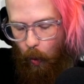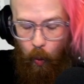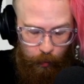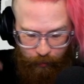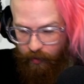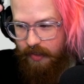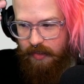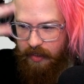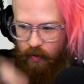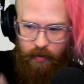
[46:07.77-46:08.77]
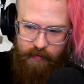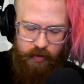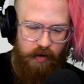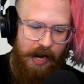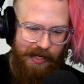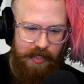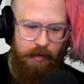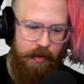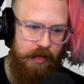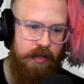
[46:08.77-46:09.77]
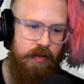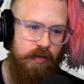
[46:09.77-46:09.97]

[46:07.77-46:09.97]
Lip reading: or priestly or whatever, your academic,